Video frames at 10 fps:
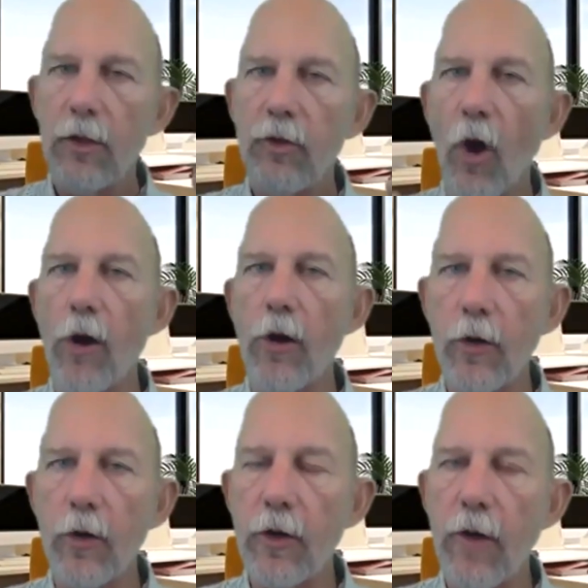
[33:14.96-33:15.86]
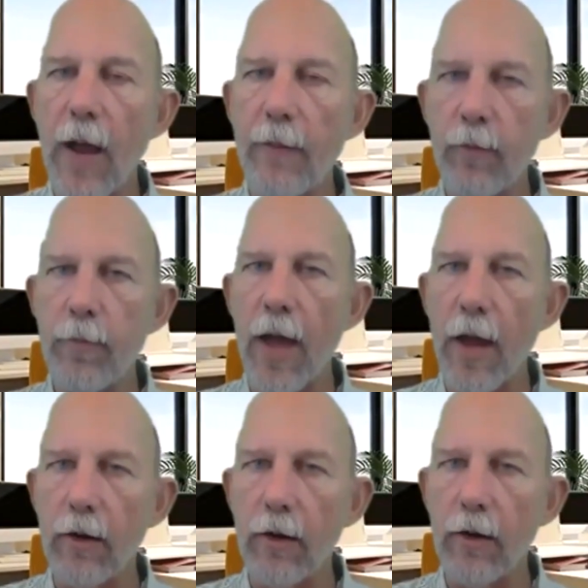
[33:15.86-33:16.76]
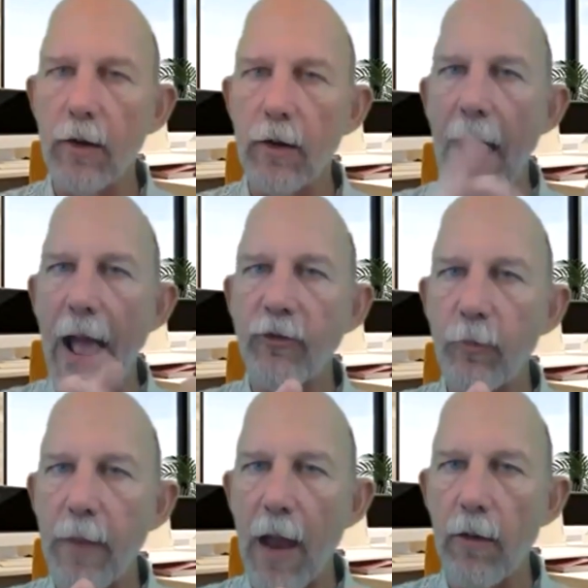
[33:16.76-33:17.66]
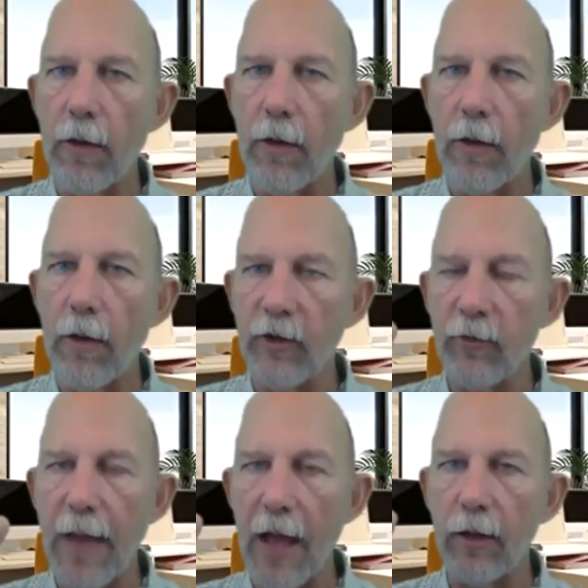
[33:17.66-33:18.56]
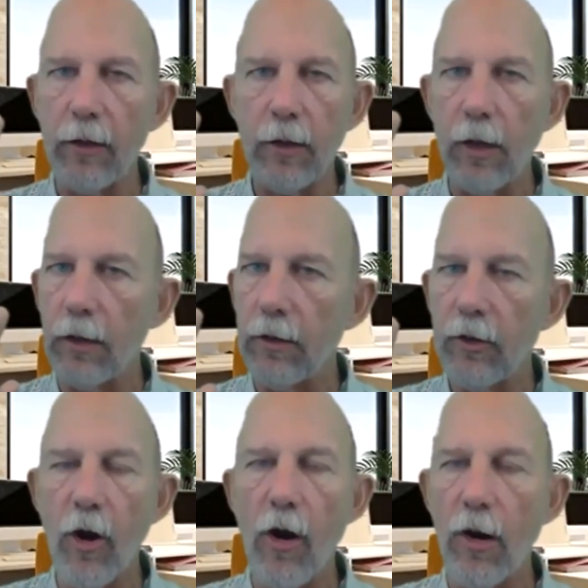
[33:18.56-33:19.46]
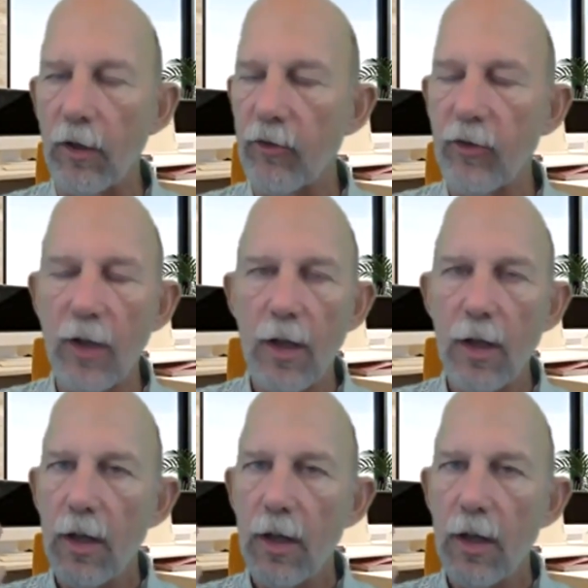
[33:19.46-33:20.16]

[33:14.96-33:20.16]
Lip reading: Darker the grape, the better. So raspberries is good. Currants,